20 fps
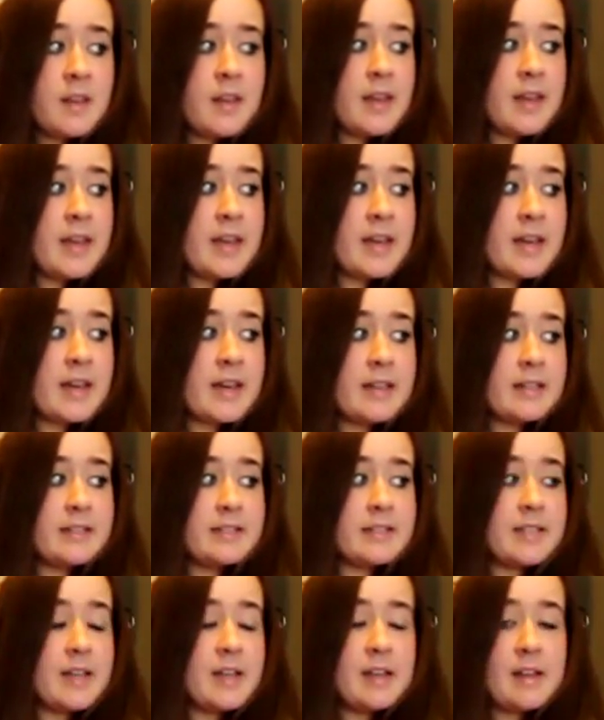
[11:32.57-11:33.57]

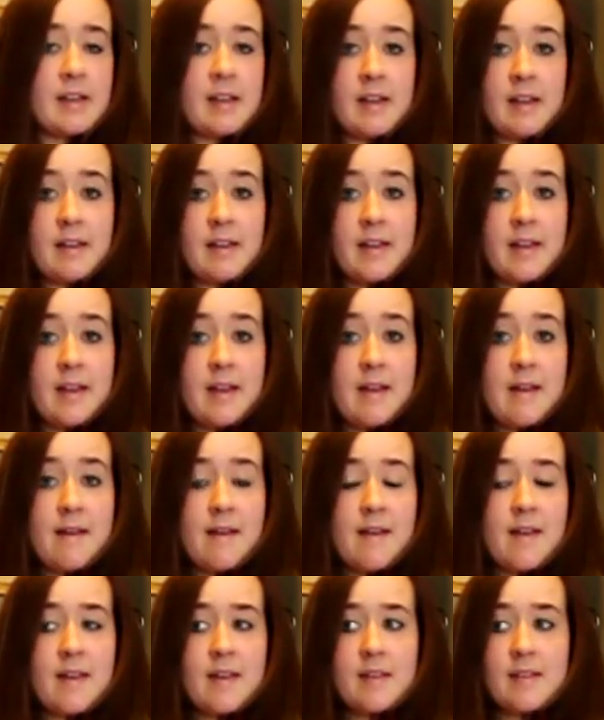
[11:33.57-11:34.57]
and
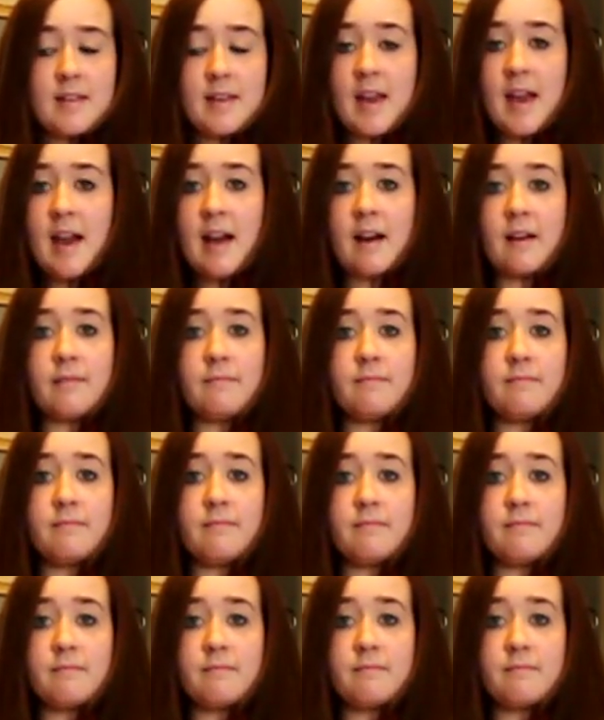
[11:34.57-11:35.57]
yeah.
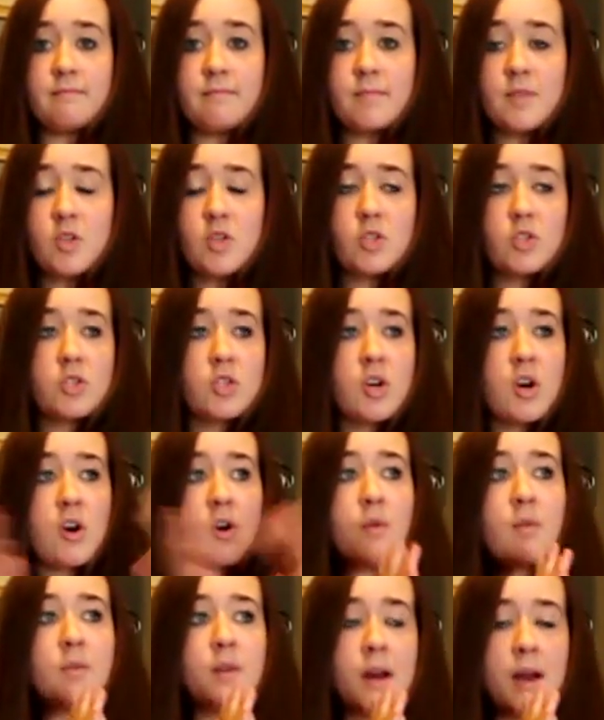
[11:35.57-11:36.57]

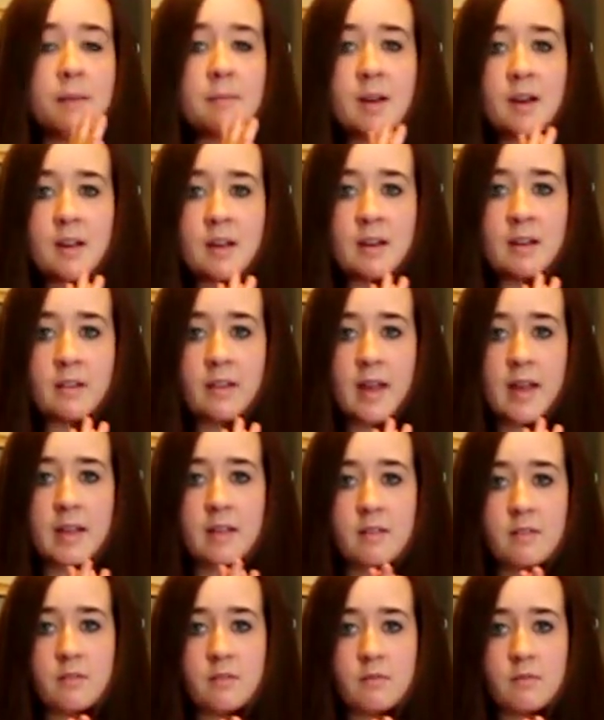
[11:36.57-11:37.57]
So, I'm not gonna
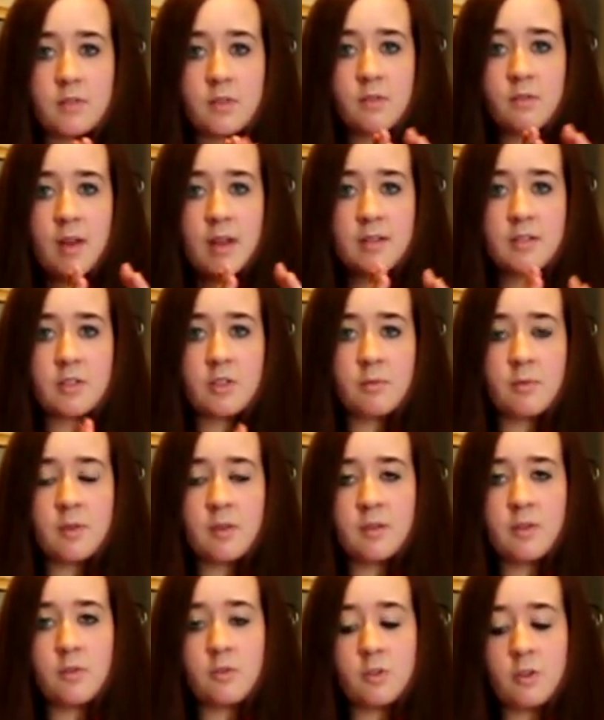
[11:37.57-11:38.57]
like do that
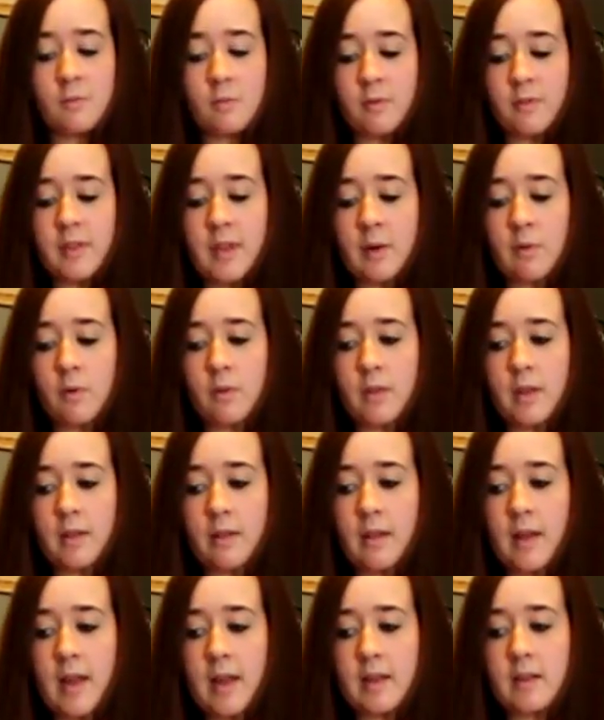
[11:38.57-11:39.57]
stupid YouTuber thing where they
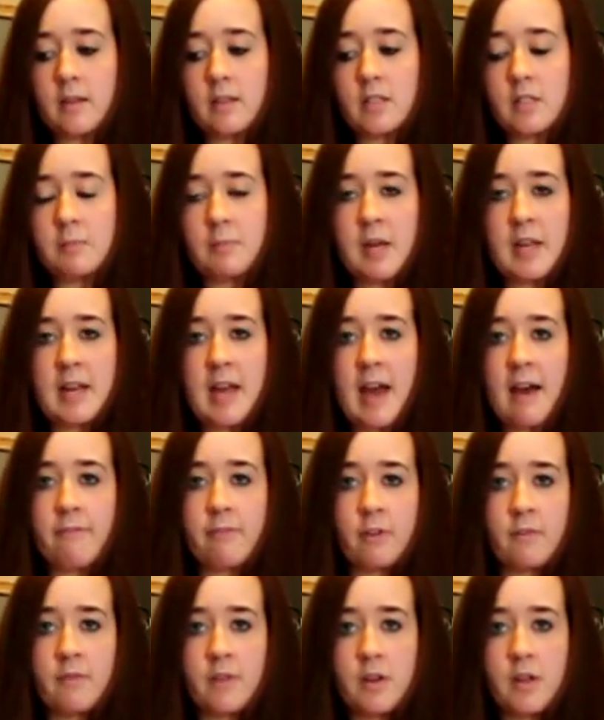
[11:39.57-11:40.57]
like spend half
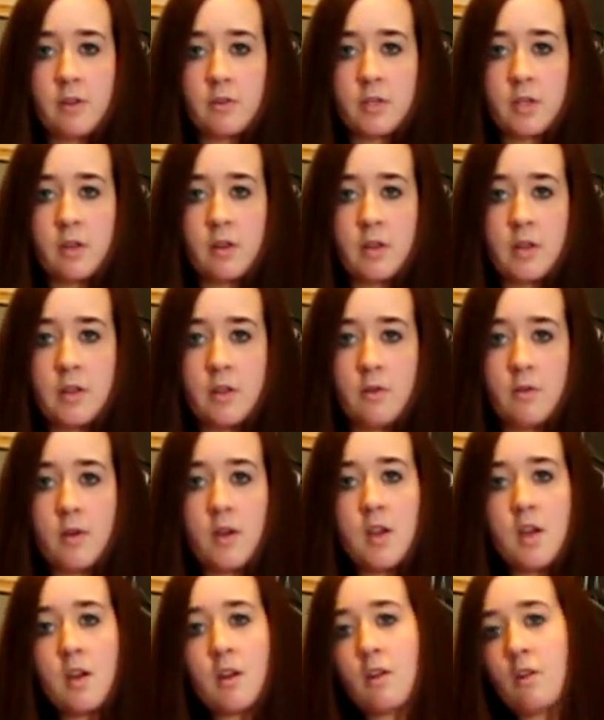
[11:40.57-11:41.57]
their video telling you,
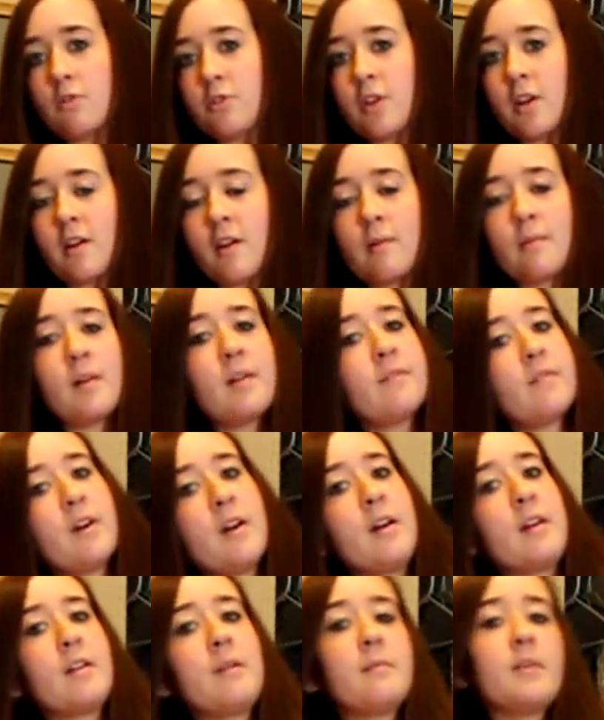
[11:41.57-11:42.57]
go check out my
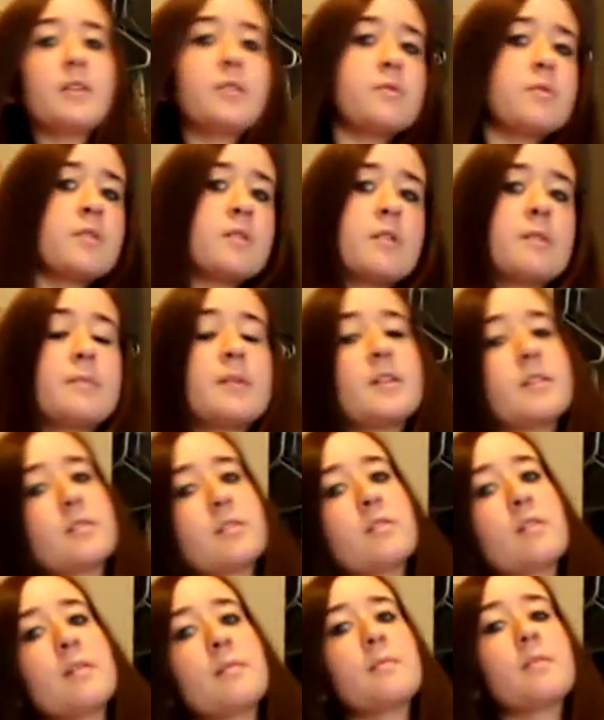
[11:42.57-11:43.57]
Vine and my Twitter and my
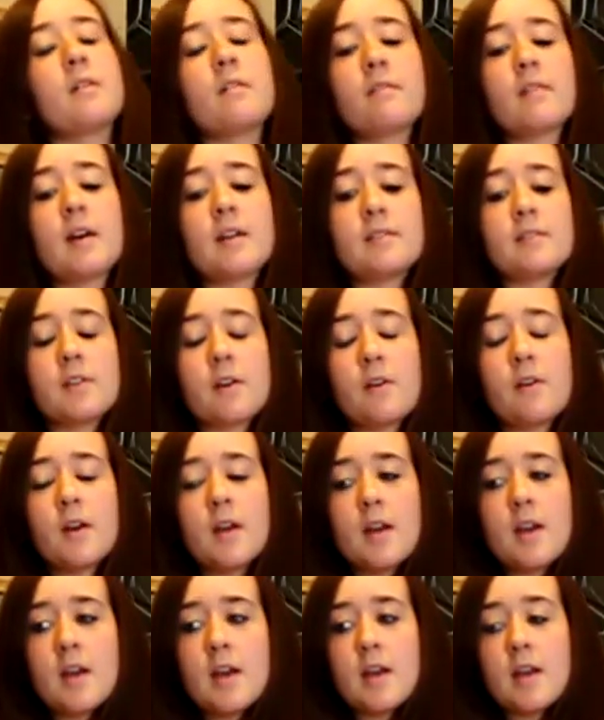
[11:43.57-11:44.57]
Instagram and all that. So,
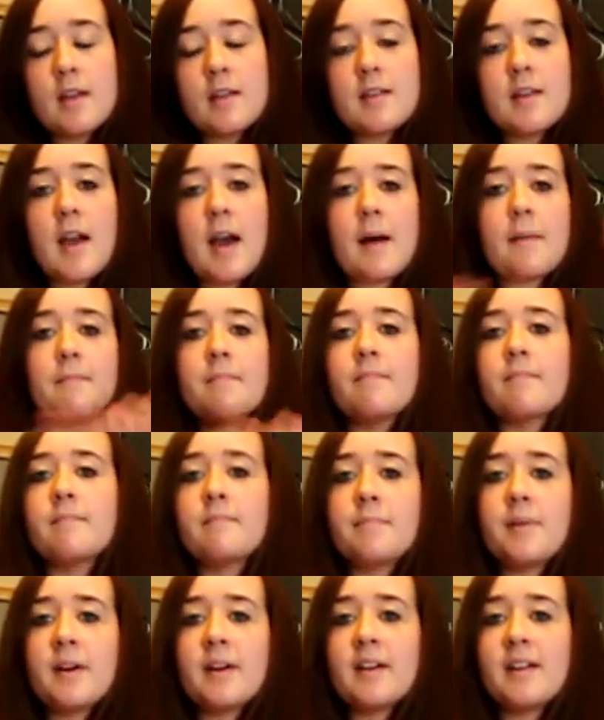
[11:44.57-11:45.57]
yeah.
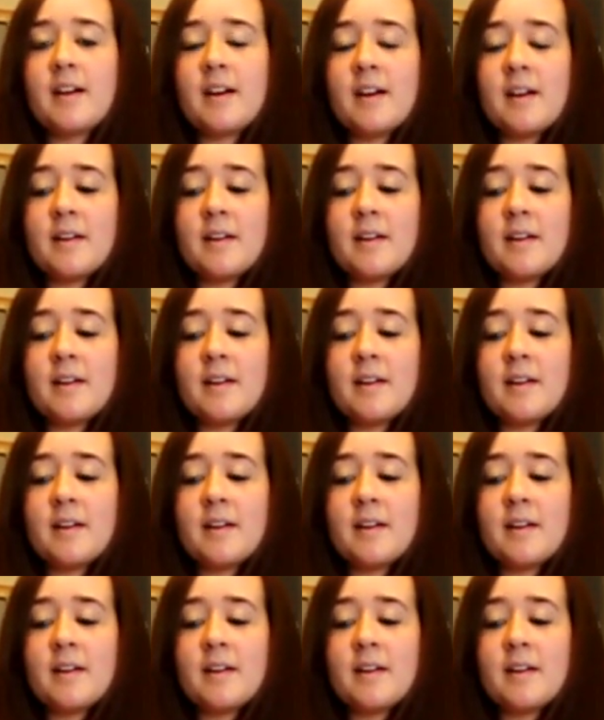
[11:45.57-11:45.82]
But,